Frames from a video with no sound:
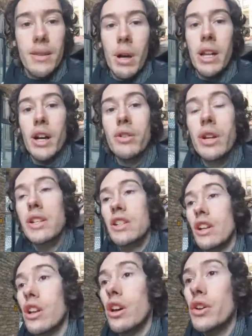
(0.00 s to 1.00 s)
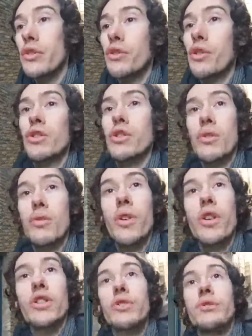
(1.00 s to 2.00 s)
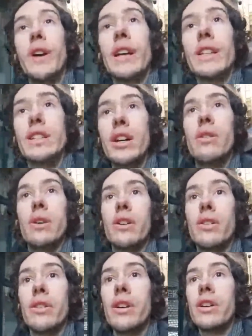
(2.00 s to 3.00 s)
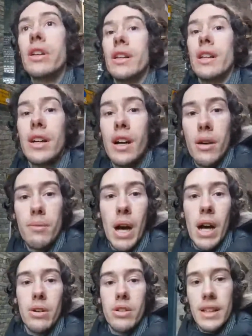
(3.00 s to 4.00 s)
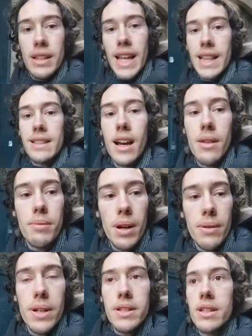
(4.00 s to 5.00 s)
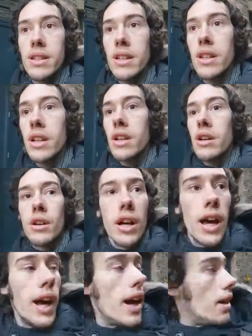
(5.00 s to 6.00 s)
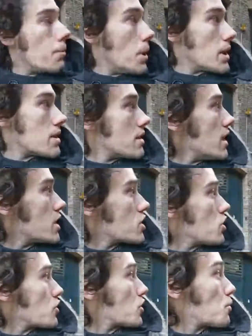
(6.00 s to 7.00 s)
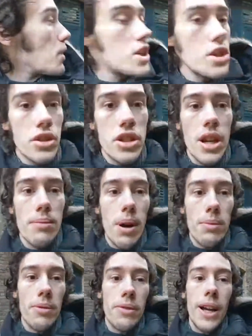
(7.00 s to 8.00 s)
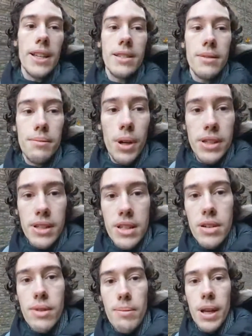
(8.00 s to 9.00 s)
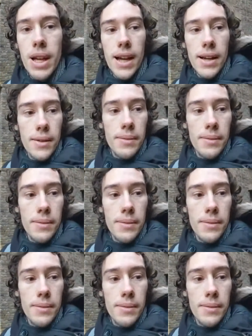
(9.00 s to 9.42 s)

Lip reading: I know there's a lot of controversial things going on about that time period, but it's not the original ship, I'm afraid, but it's a replica.